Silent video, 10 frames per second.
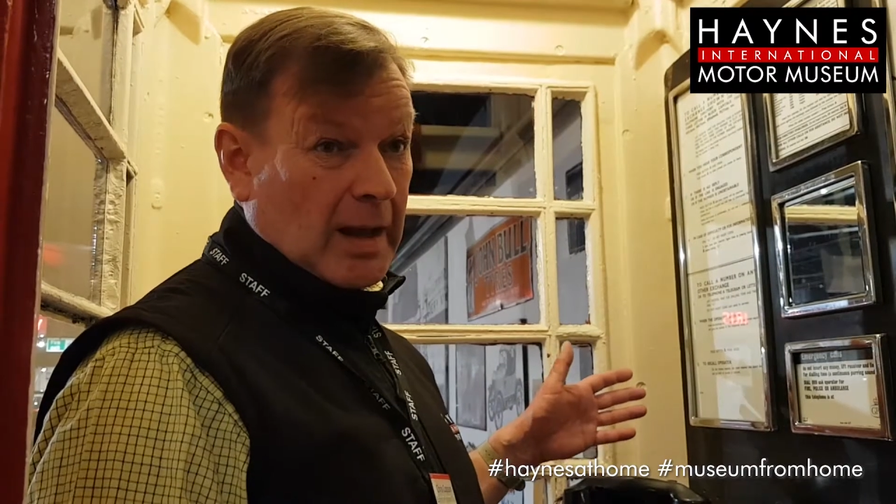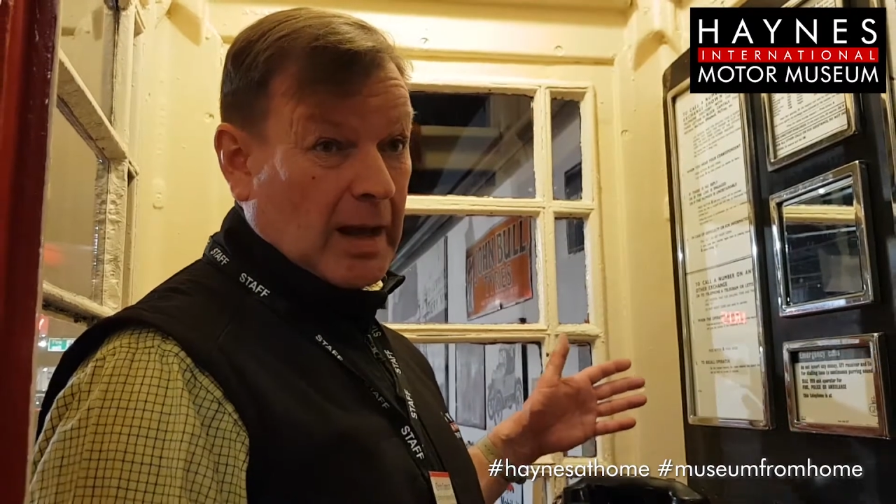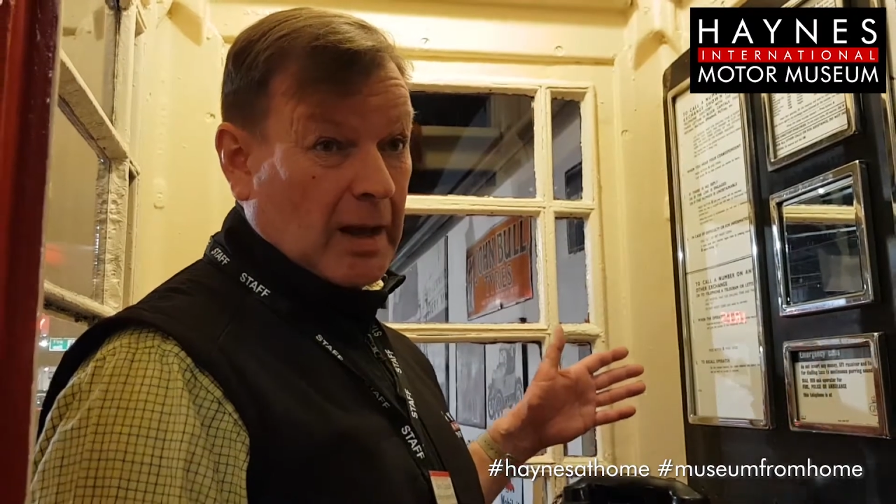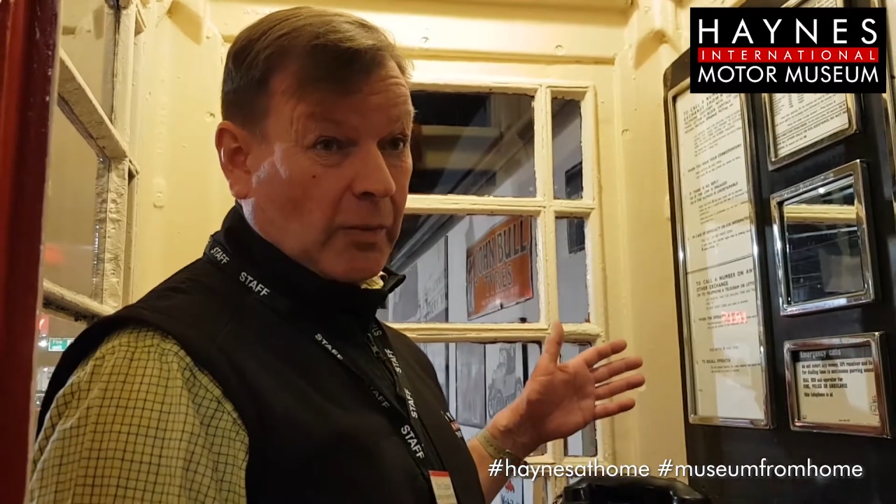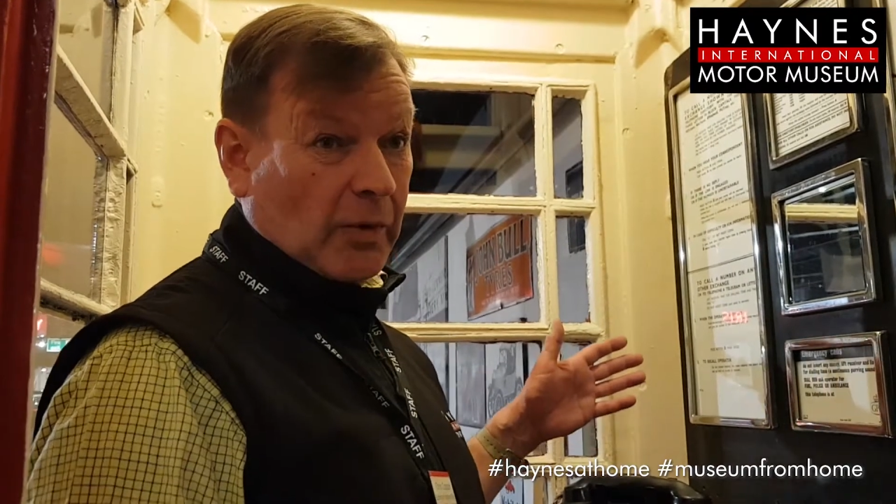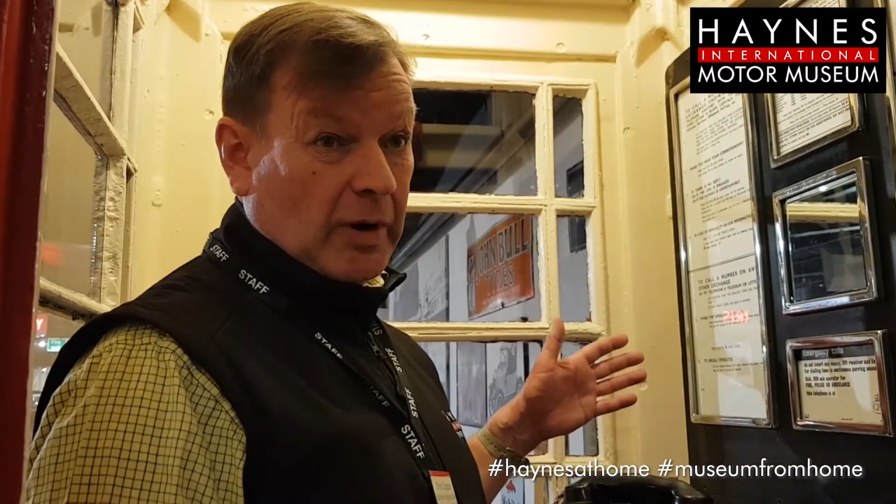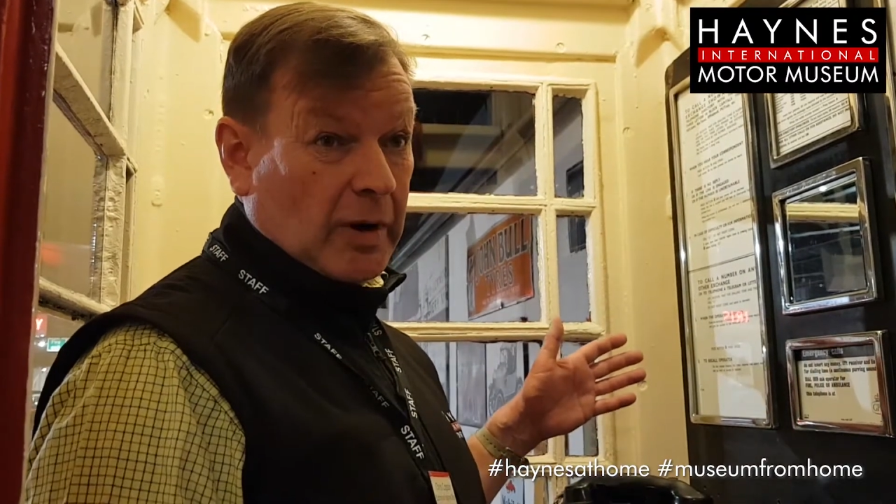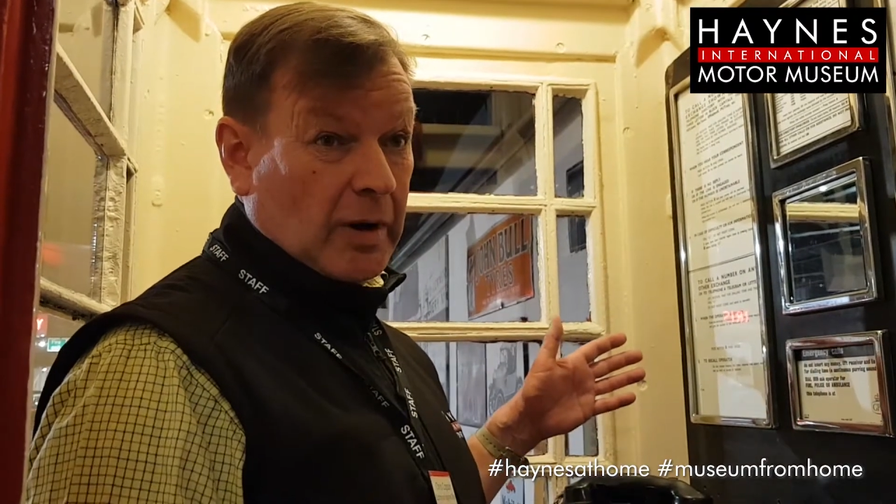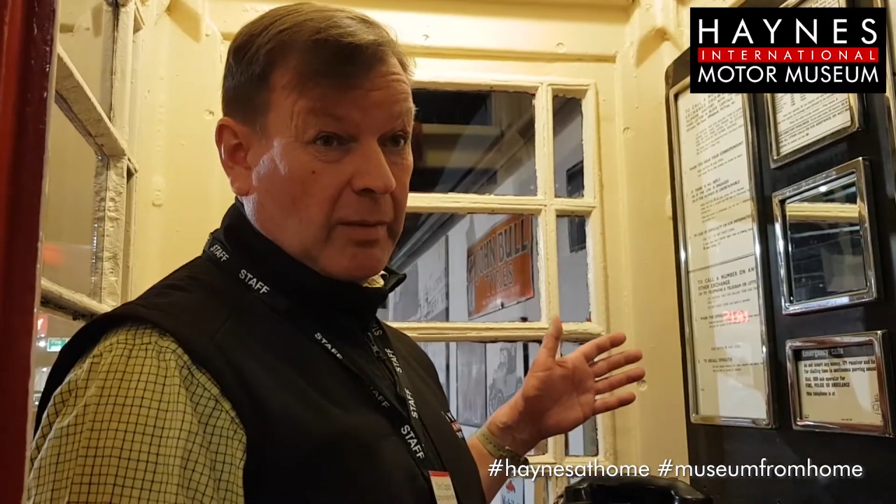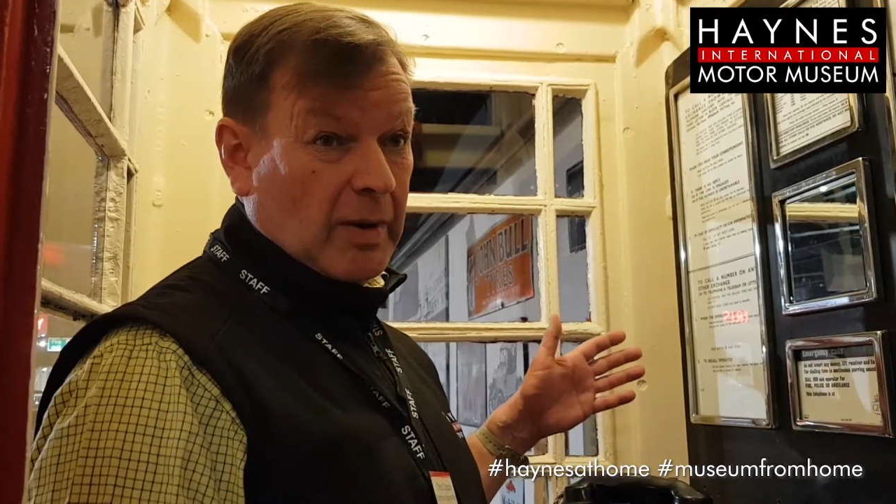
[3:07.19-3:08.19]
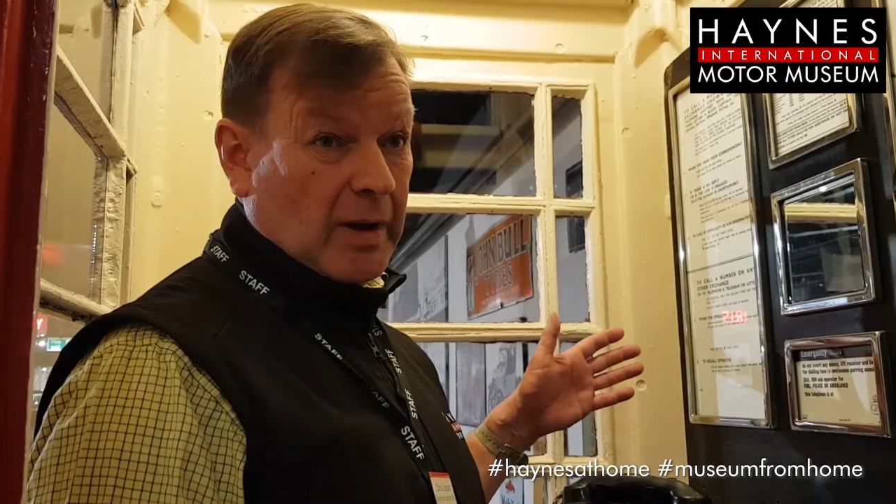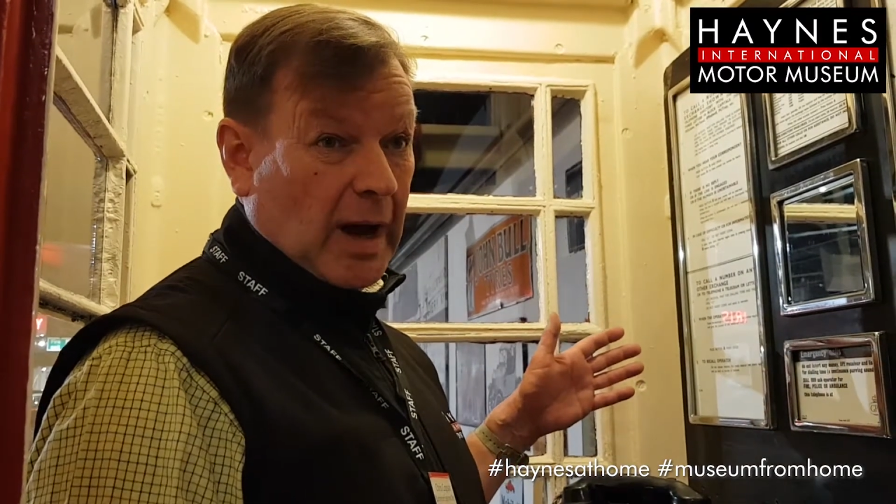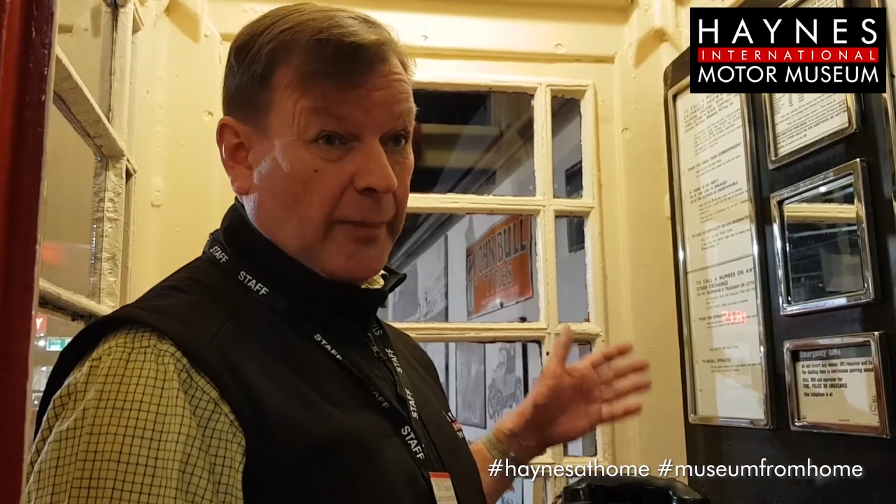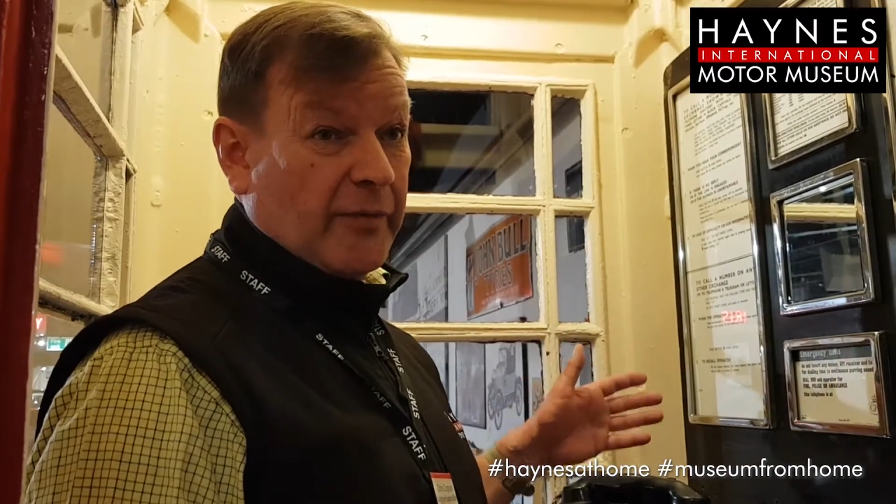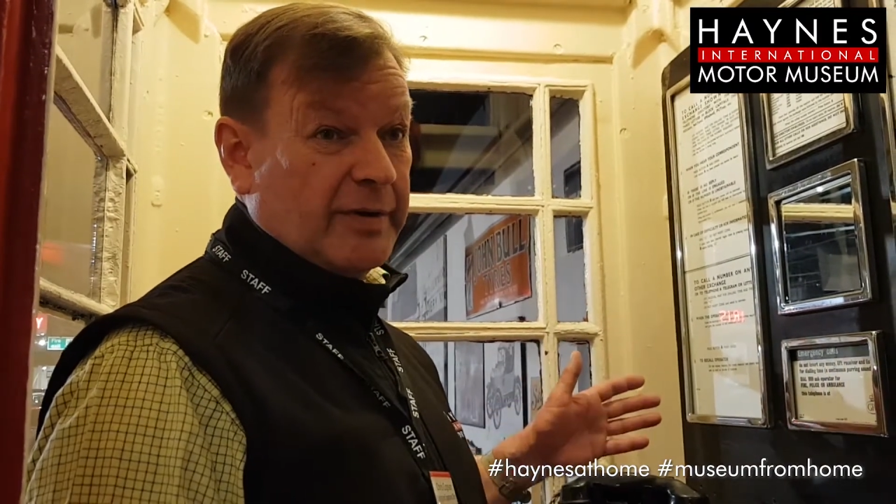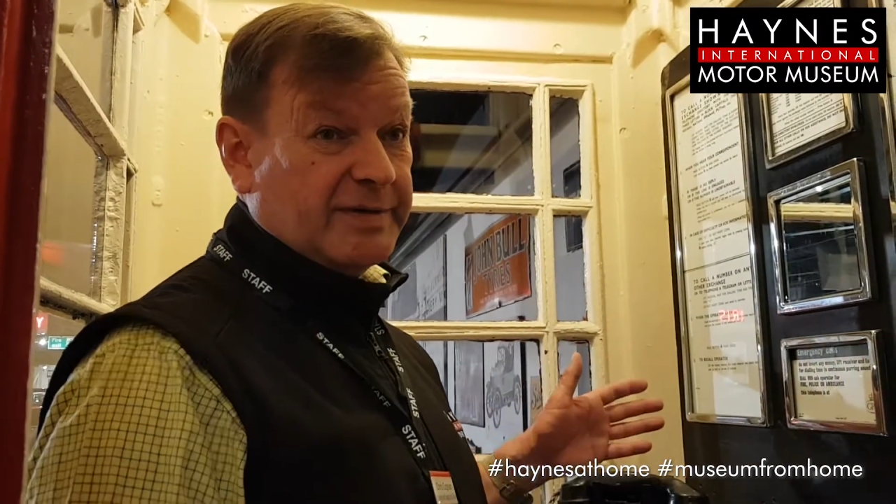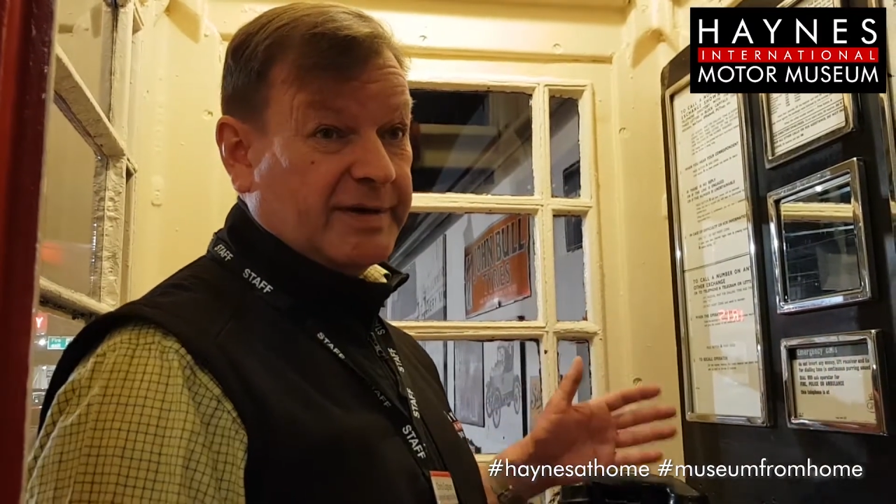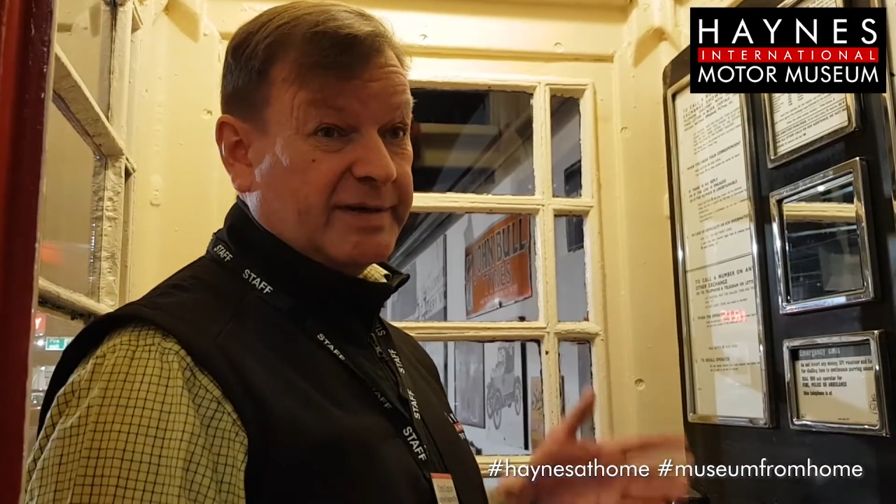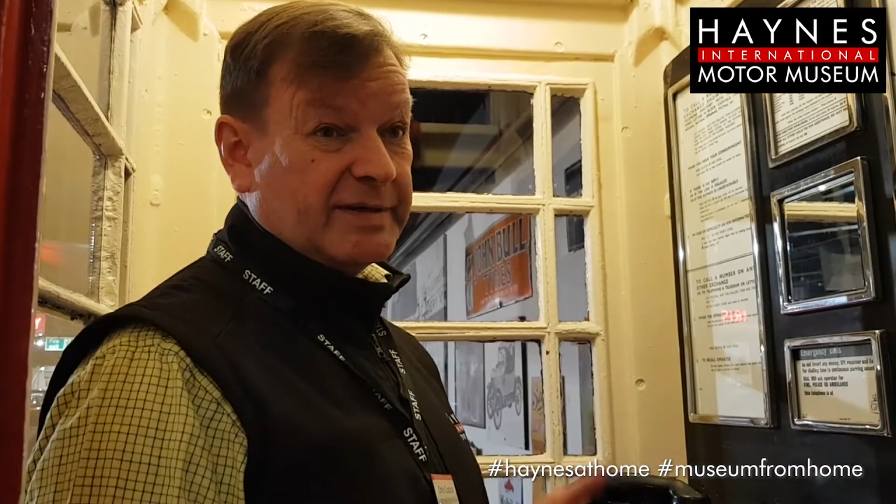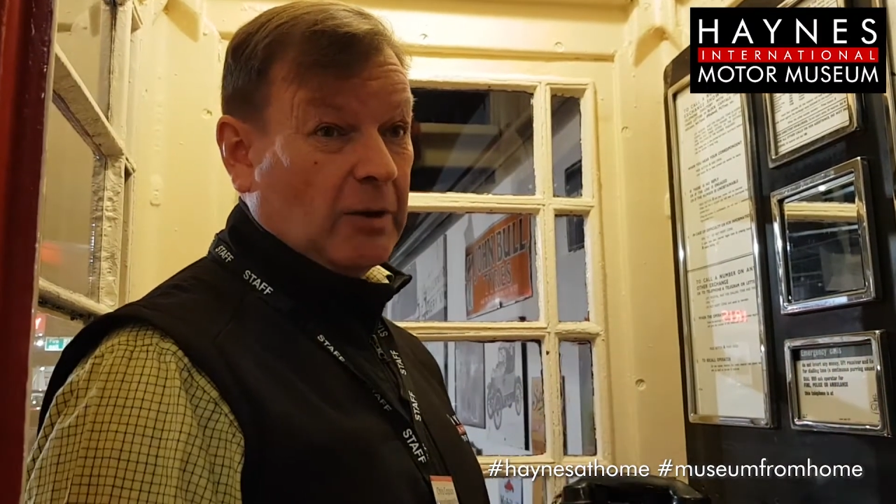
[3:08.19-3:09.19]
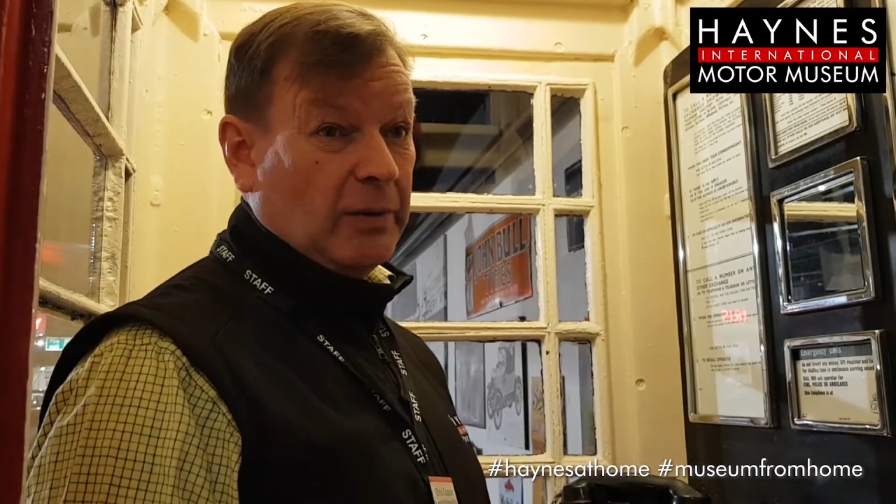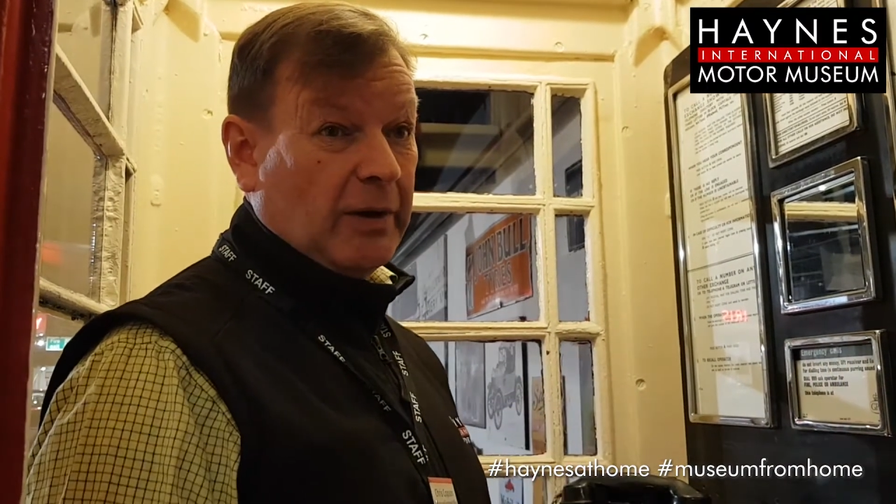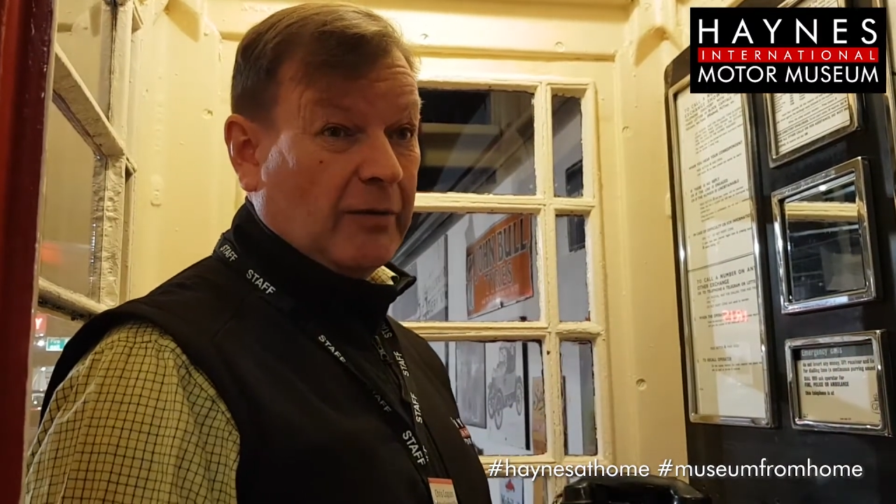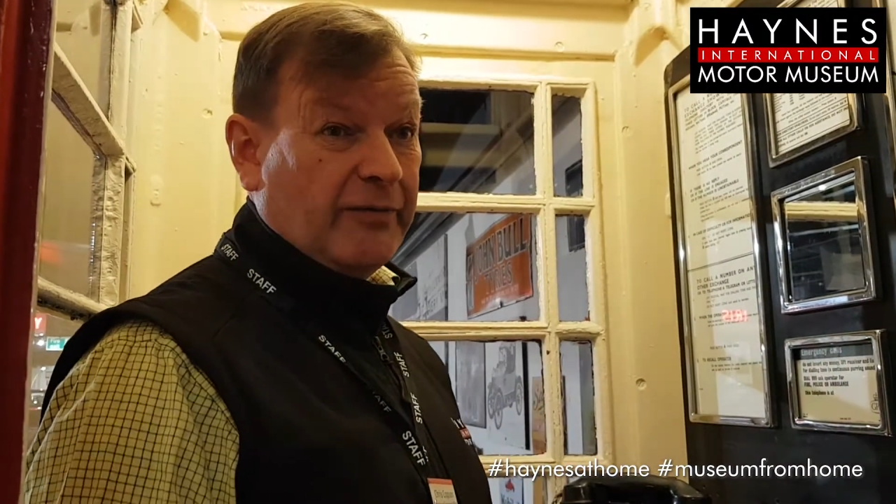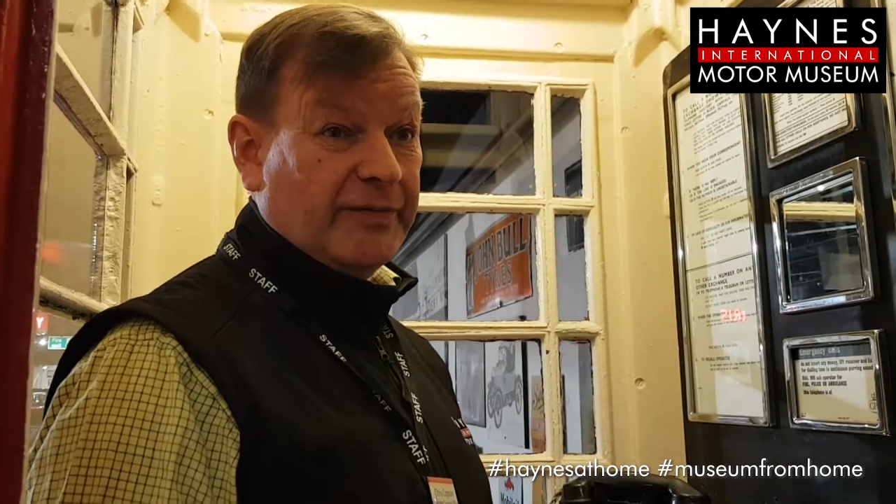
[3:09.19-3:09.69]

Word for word: uh, were uprooted and sold off.